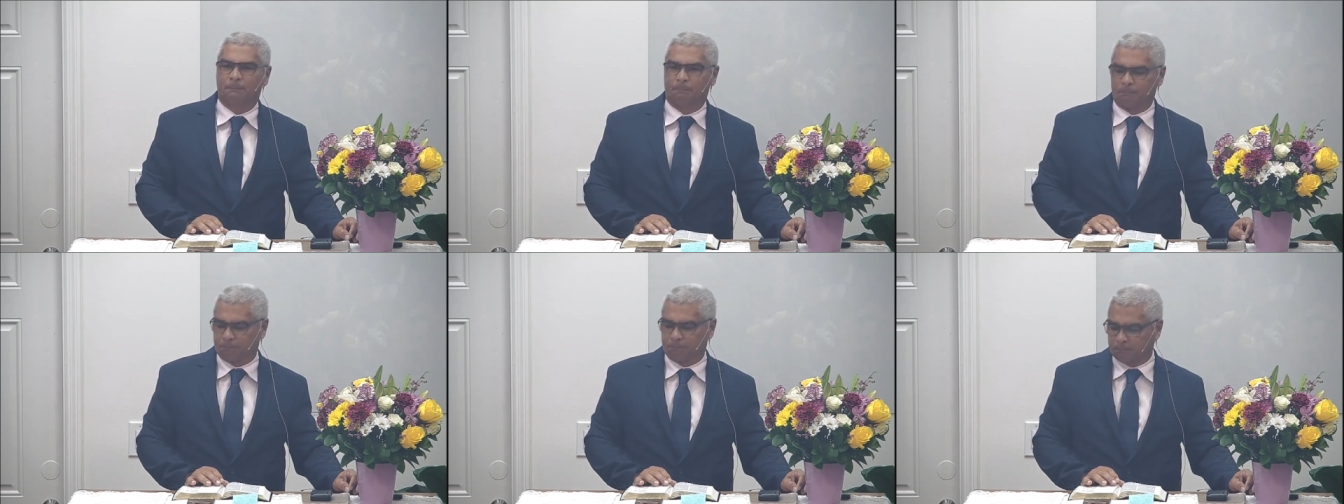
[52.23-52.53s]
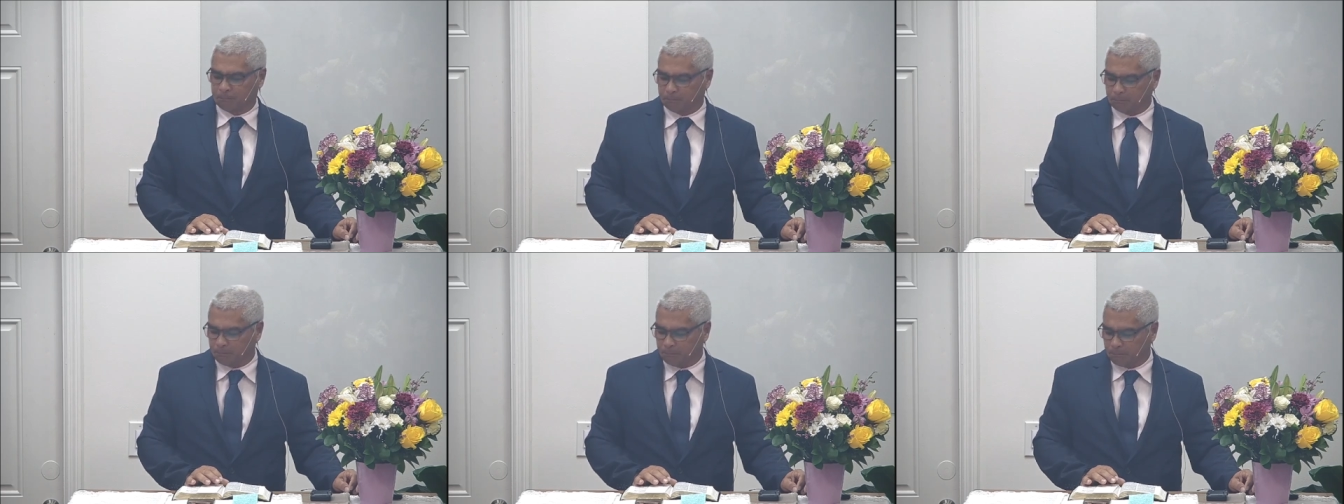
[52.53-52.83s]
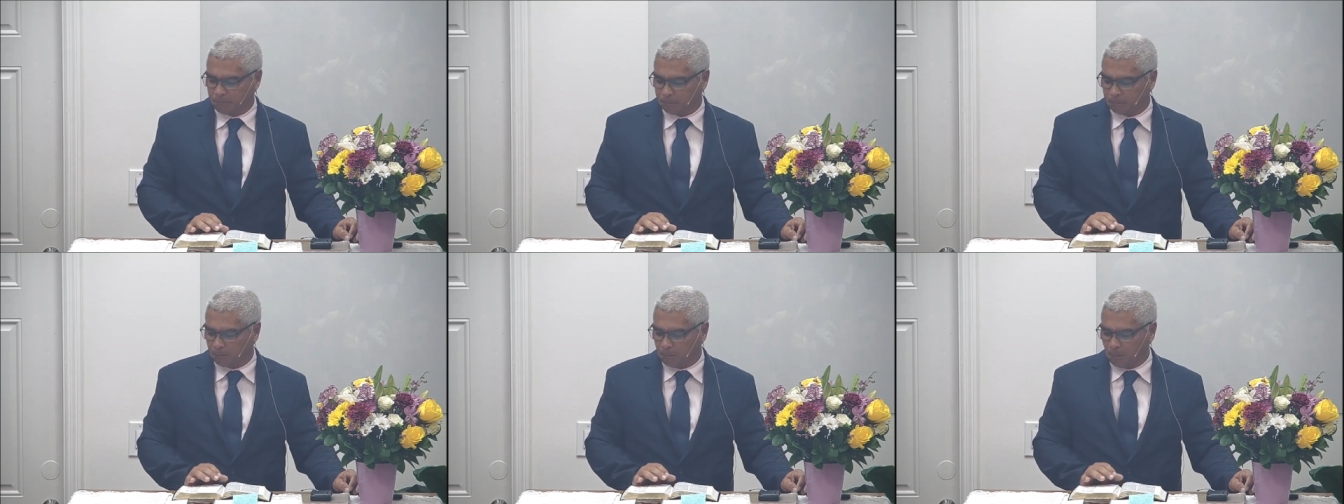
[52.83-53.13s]
New
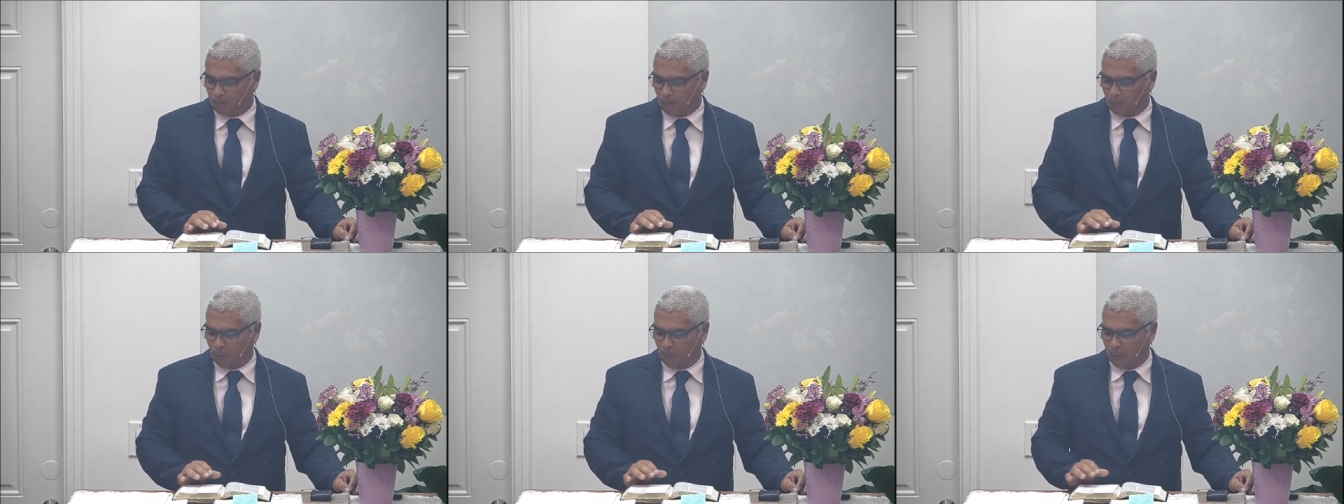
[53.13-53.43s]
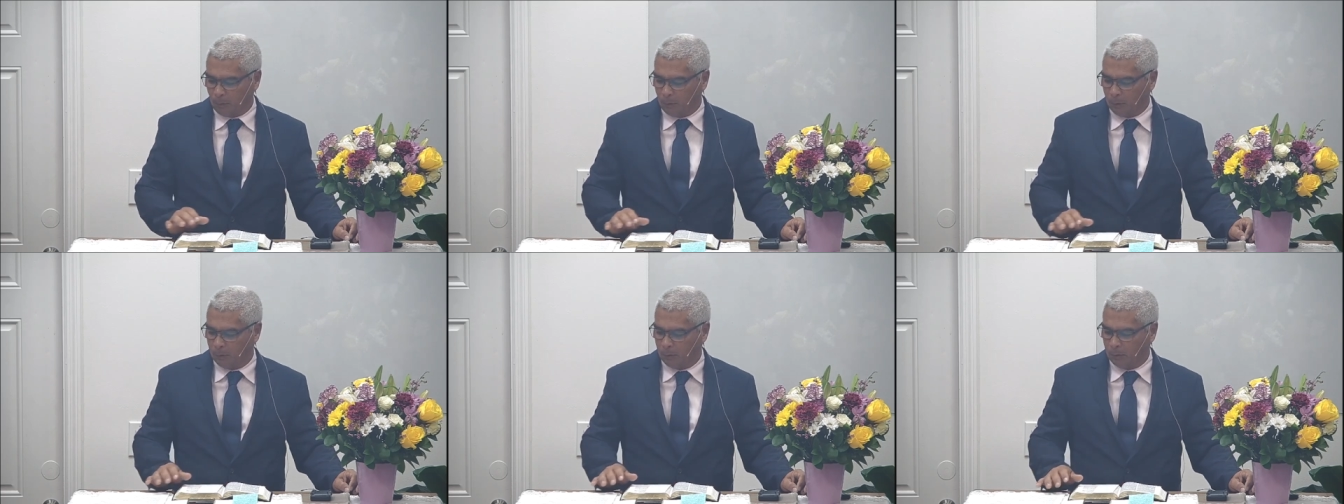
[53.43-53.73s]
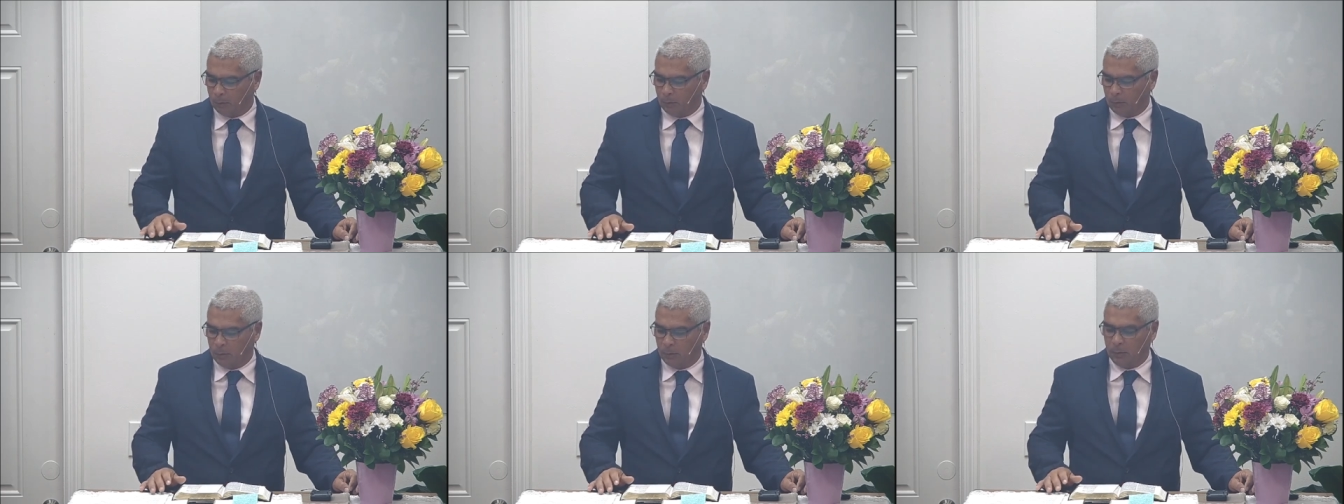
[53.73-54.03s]
Testament, chapter
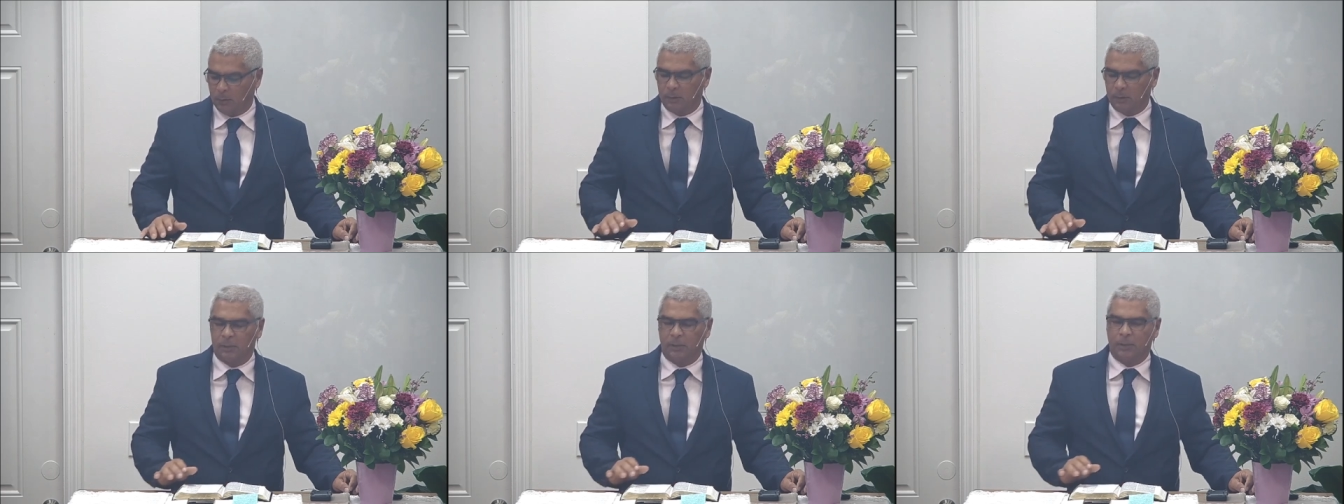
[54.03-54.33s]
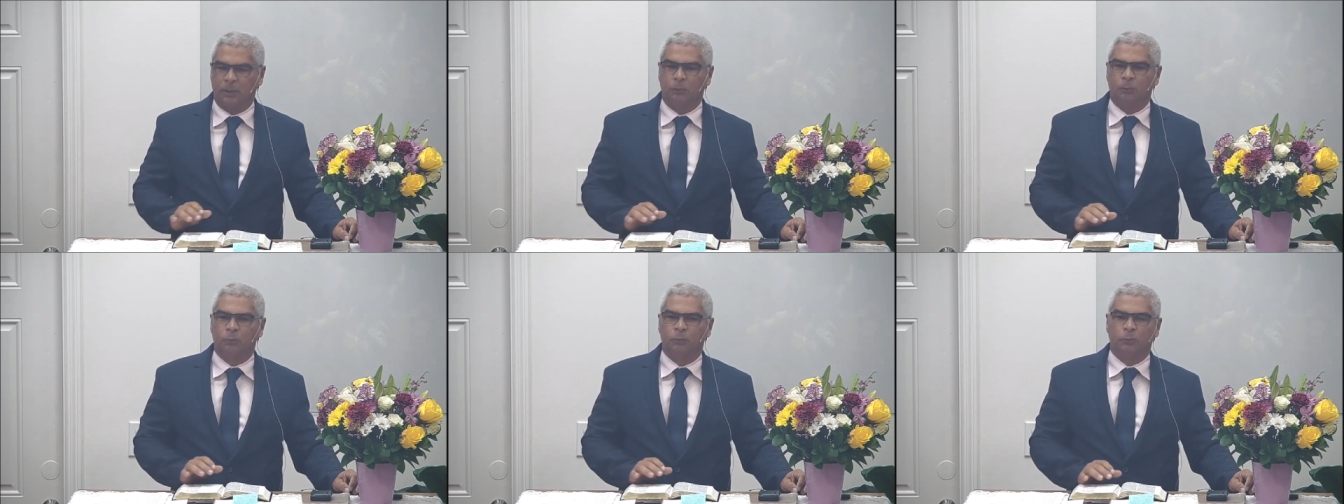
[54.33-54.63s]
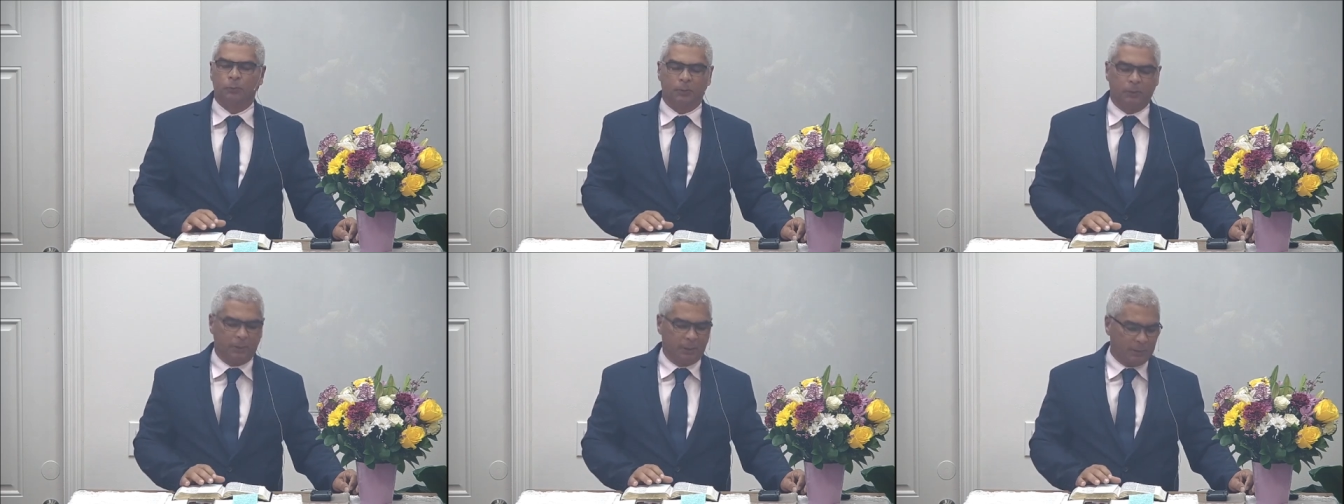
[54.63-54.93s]
5, verse
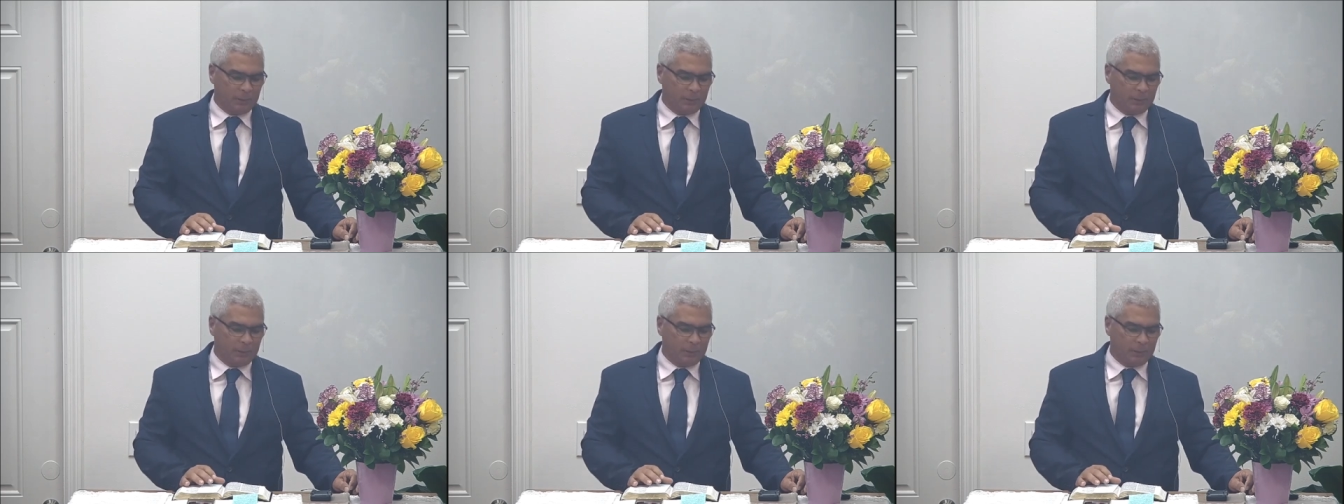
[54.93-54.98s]
10.